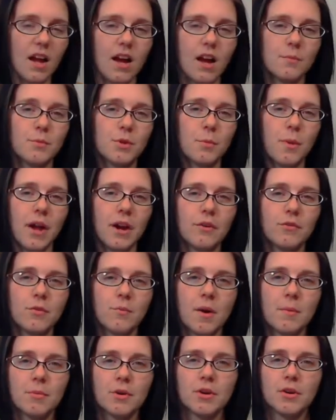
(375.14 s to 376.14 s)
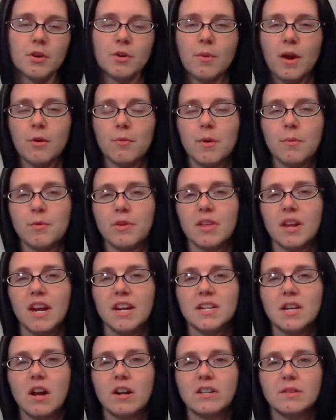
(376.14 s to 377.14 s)
You might remember that
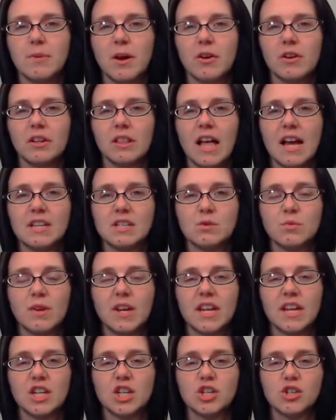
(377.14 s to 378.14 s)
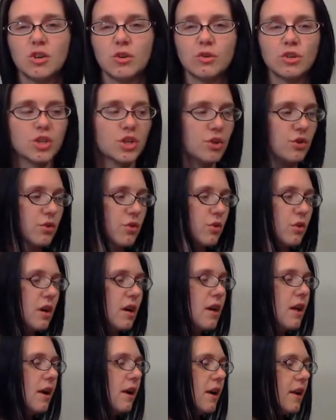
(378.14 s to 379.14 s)
I talked about it last week and showed
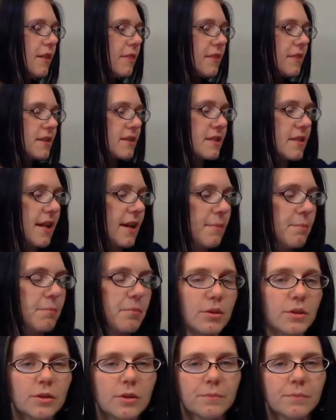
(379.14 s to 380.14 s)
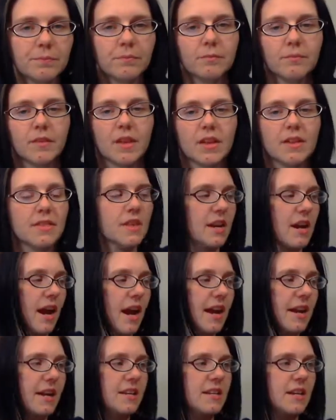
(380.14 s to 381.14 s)
you the sample that
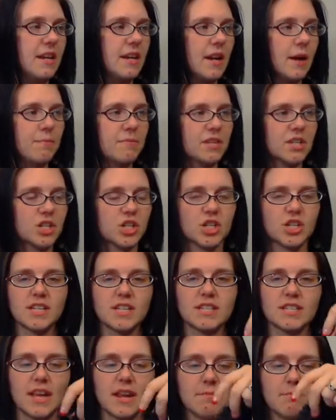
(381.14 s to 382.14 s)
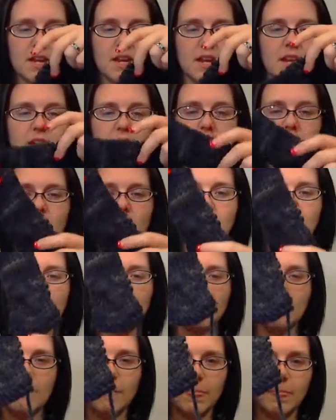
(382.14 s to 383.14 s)
I had knit up that she sent me,
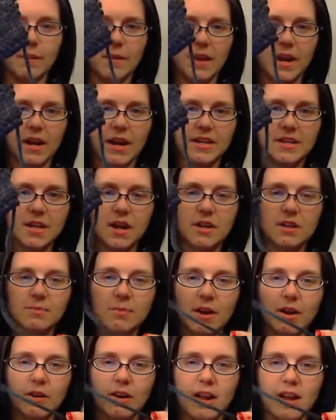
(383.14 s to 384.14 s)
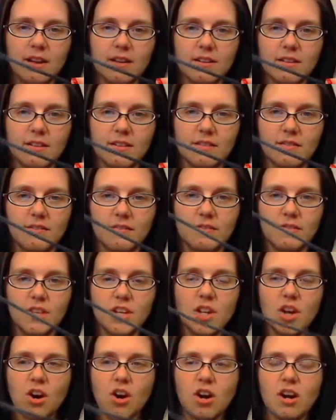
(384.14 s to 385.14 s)
and I talked about
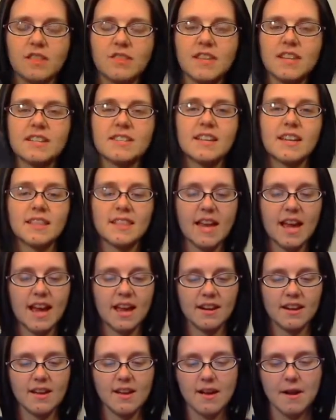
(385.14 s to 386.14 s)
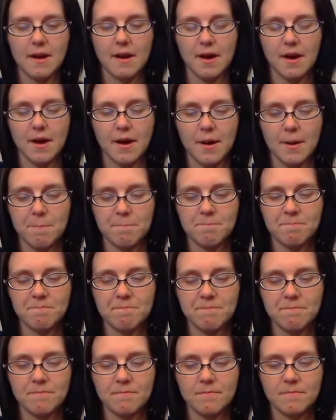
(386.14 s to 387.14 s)
the yarn and things like that. The
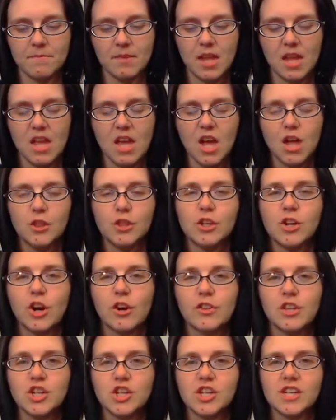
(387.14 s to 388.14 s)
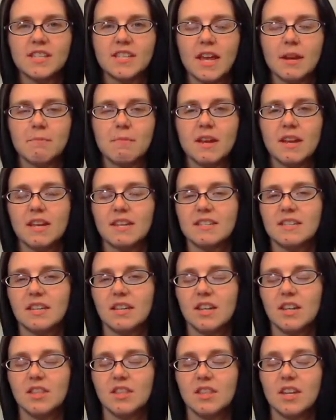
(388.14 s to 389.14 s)
yarn that she sent me is
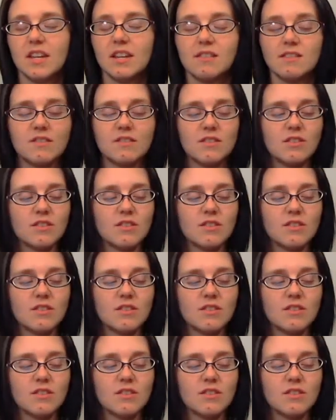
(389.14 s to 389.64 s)
that